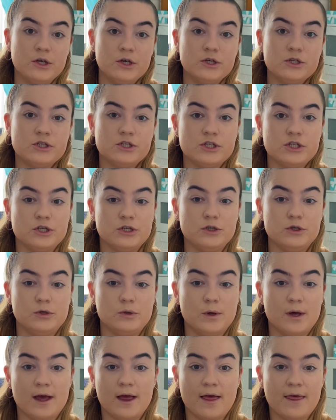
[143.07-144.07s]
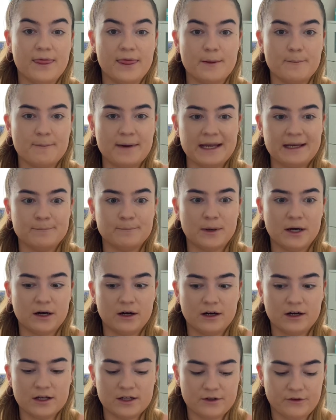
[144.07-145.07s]
to the main
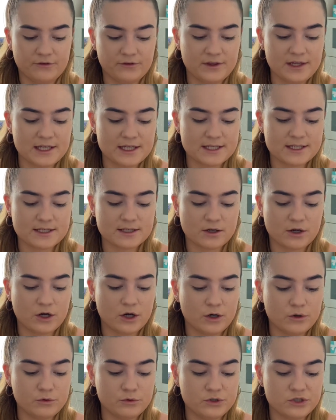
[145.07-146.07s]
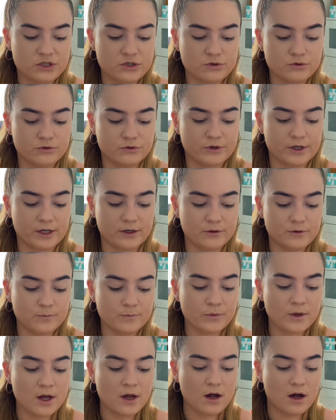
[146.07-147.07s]
part of this whole tutorial.
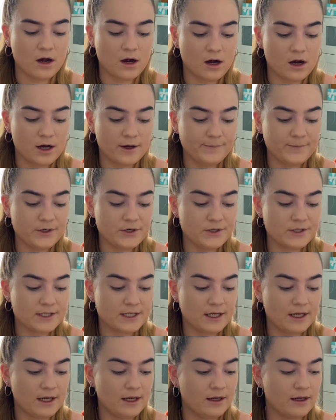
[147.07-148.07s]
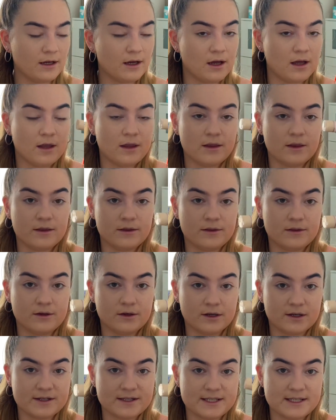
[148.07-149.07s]
I'm using the
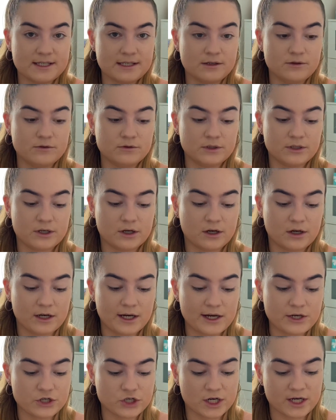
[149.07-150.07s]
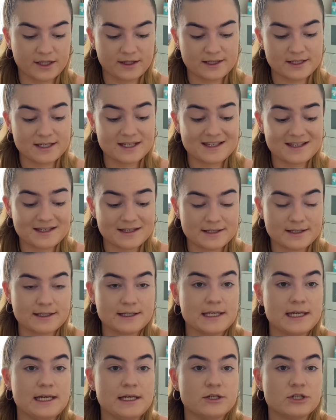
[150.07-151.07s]
Conceal and Hydrate. This is in
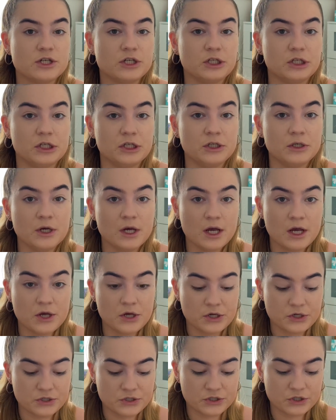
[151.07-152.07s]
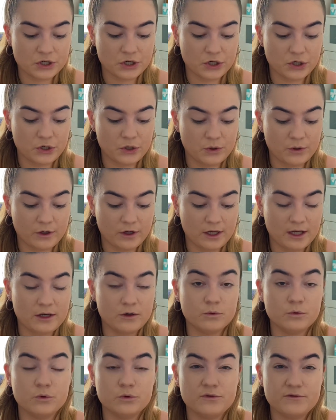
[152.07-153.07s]
C2. So in
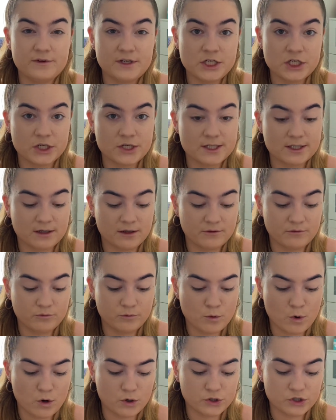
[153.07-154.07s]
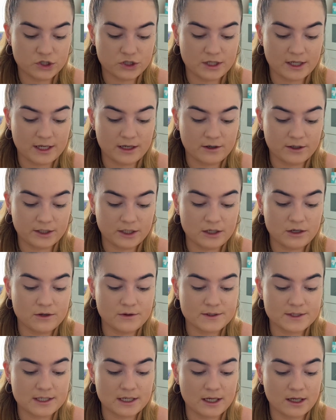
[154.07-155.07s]
all the videos that I've watched, they are
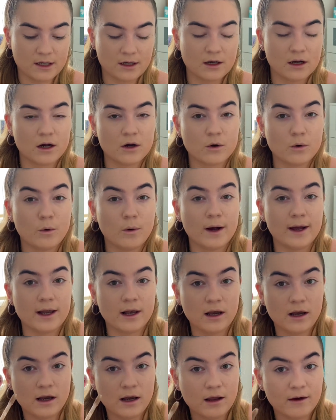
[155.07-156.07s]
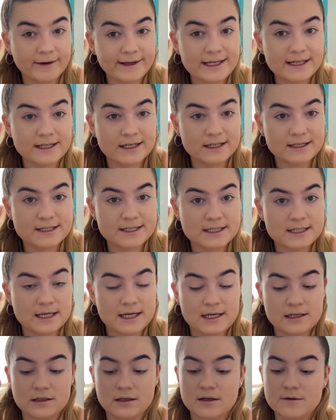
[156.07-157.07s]
using quite a light
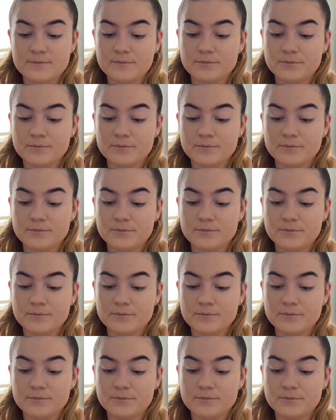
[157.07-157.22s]
concealer.